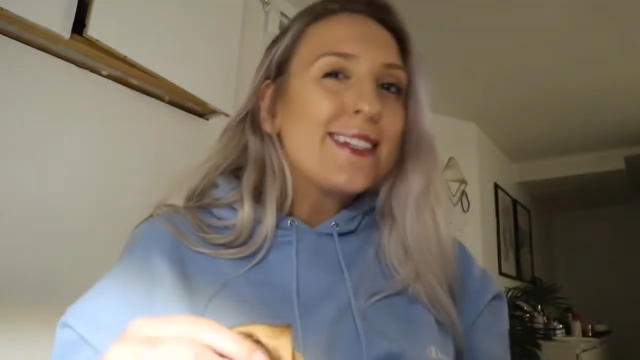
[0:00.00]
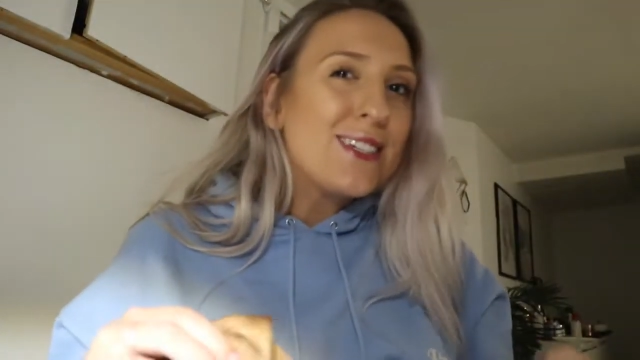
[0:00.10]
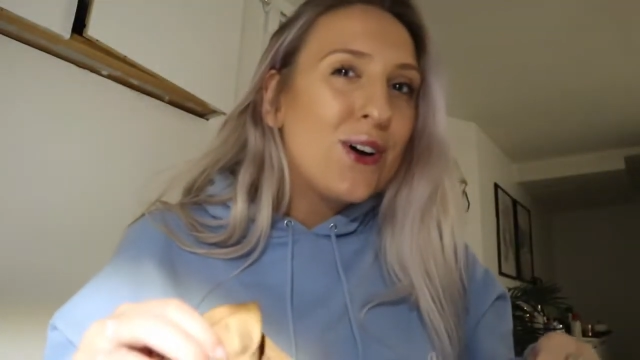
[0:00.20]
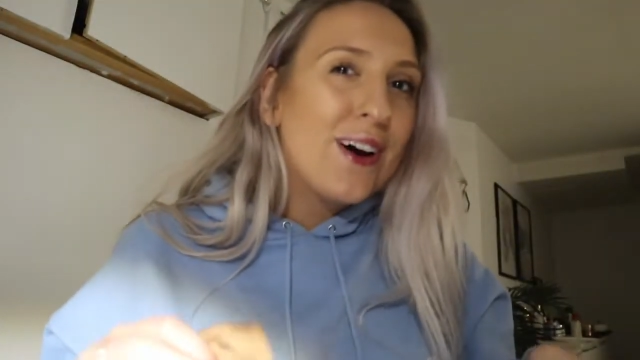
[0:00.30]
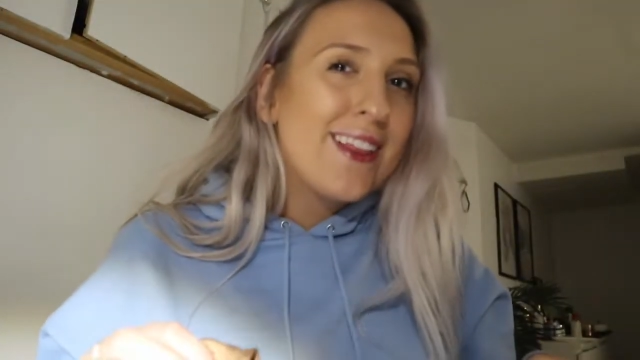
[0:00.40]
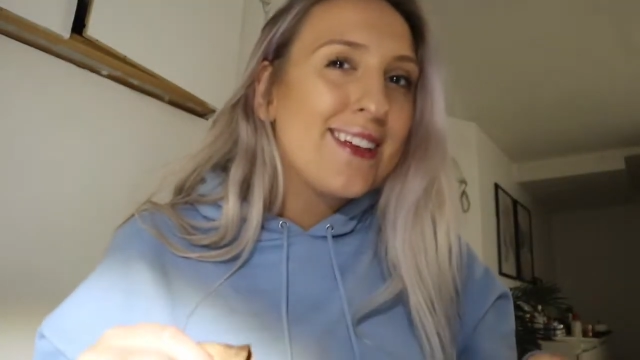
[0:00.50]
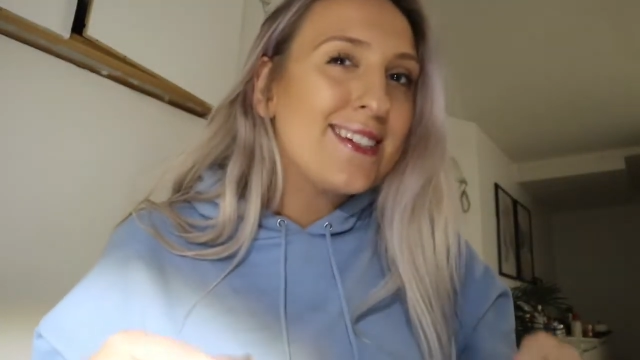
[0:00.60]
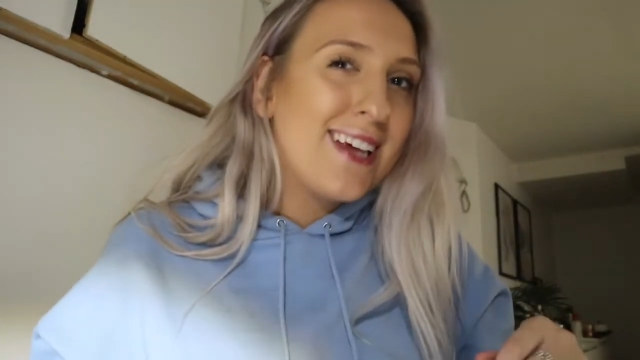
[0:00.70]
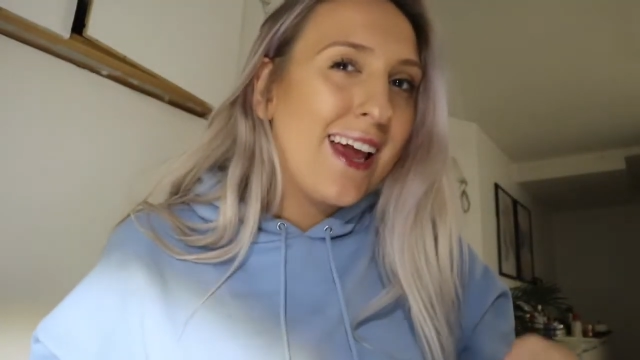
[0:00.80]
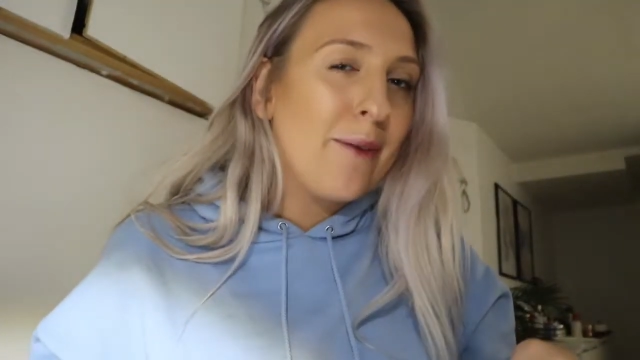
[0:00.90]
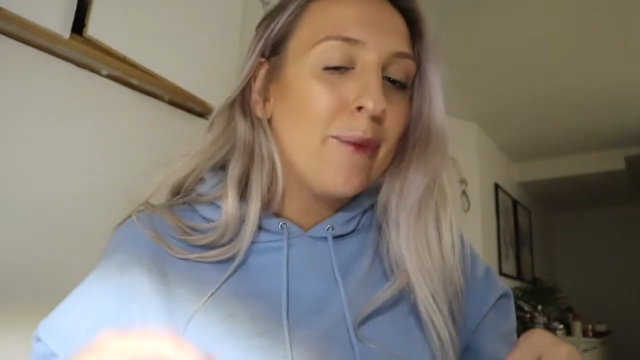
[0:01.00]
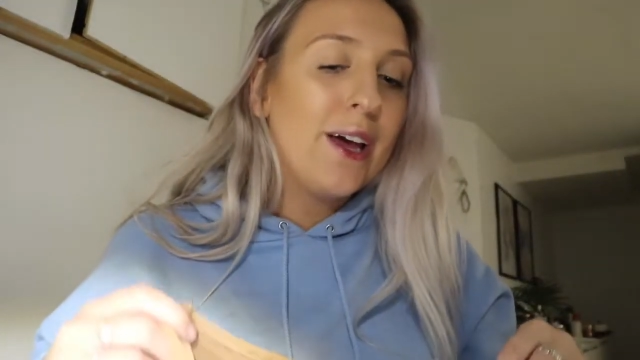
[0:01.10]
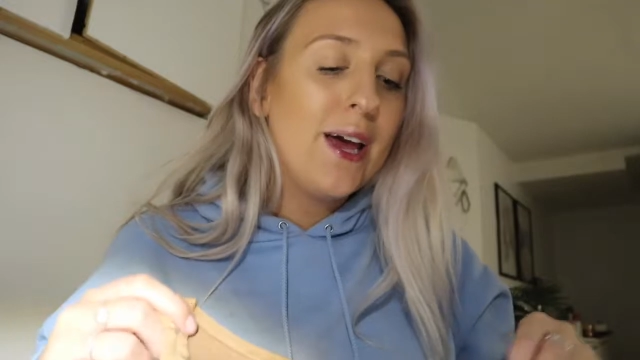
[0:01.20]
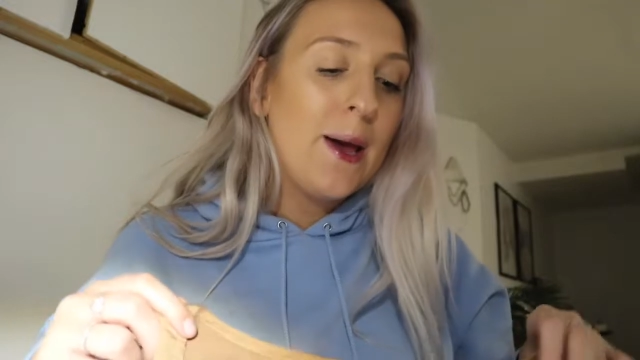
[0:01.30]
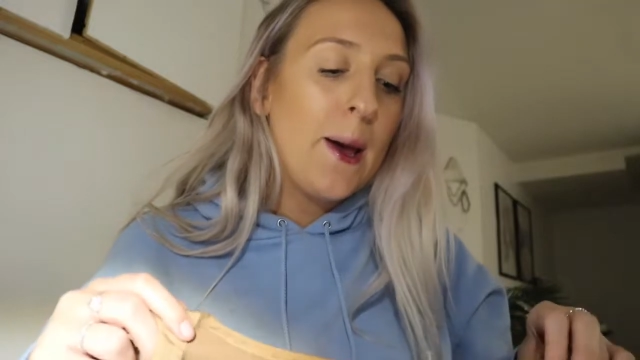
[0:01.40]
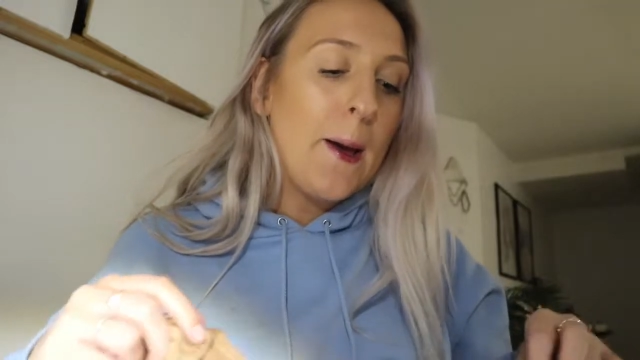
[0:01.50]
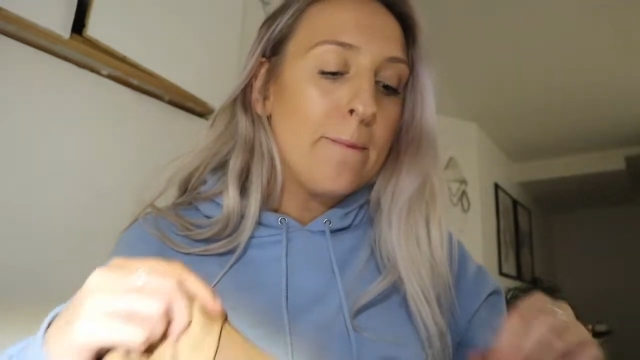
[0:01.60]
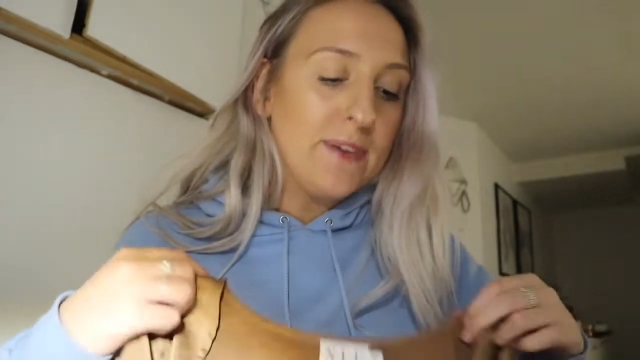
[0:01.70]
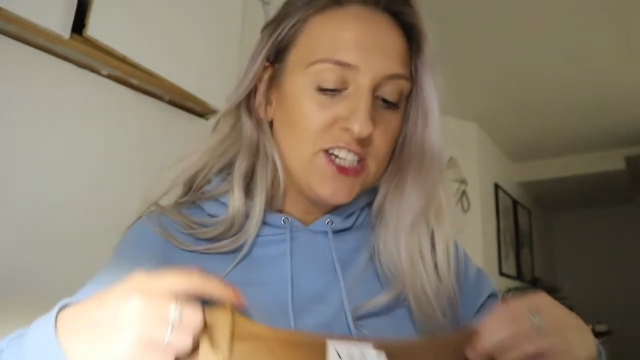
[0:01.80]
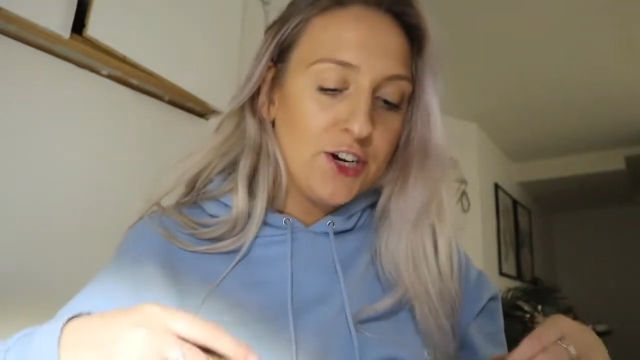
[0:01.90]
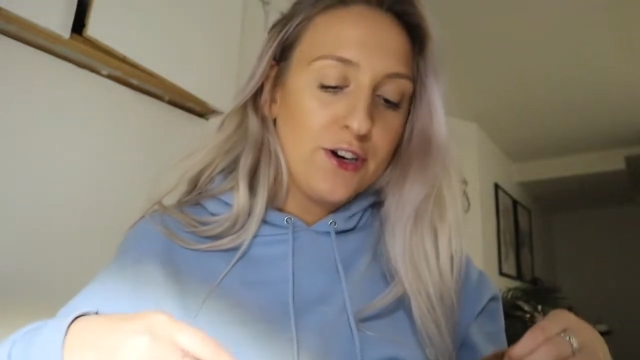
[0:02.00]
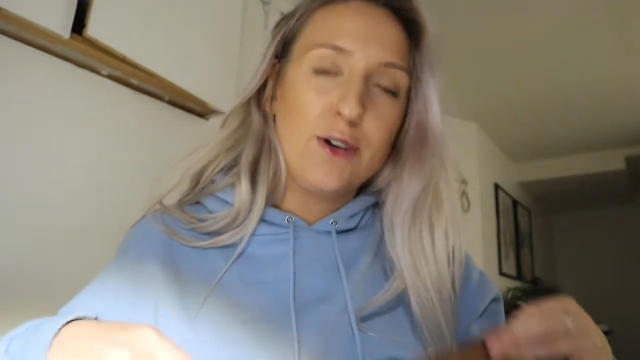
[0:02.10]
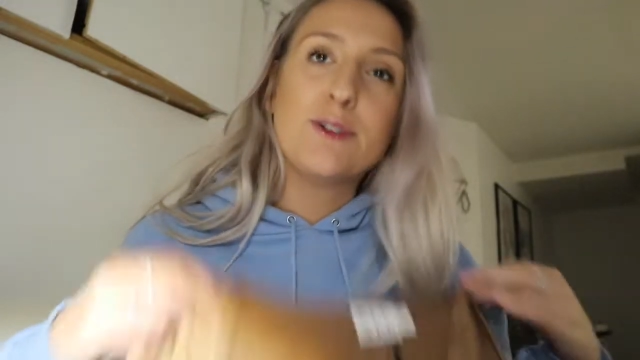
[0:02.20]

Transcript: it's not the same material,